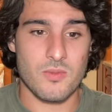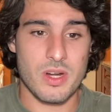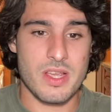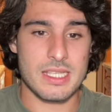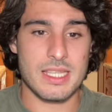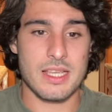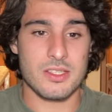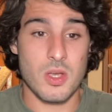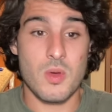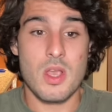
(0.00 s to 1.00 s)
What do you guys think?
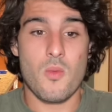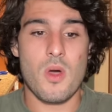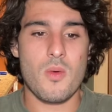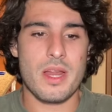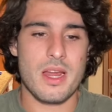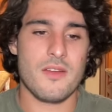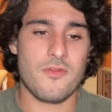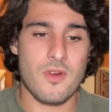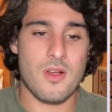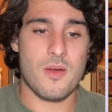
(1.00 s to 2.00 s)
So what we're hearing
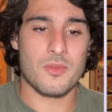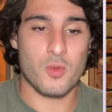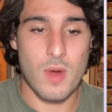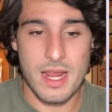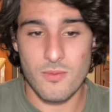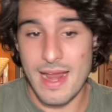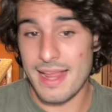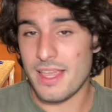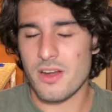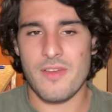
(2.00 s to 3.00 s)
from Dwayne
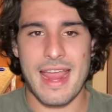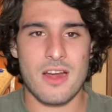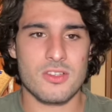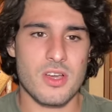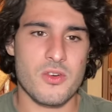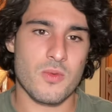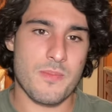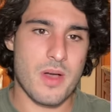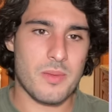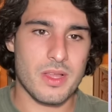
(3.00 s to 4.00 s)
Rankin of Arizona
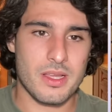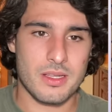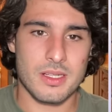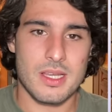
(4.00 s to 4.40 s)
Republic